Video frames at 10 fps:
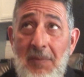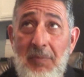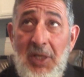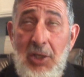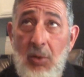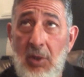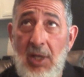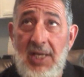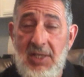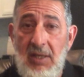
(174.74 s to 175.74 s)
but do you
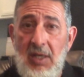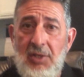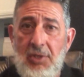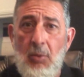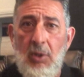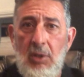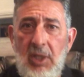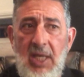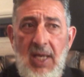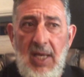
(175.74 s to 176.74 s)
realize it? so we're
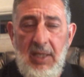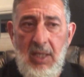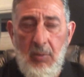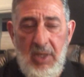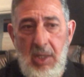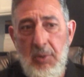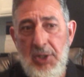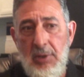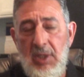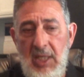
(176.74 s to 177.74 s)
looking at he, he
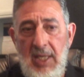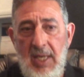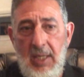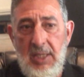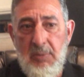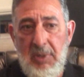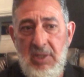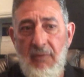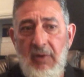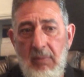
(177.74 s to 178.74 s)
was looking at a
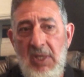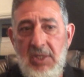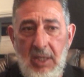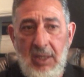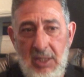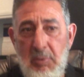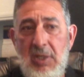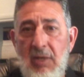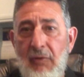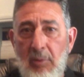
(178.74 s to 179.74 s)
specific mystic, a
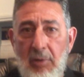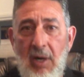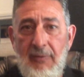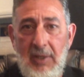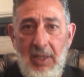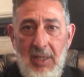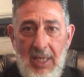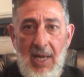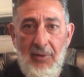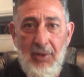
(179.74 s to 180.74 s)
specific prophet in the
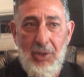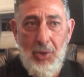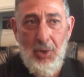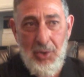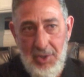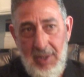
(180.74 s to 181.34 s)
Catholic Church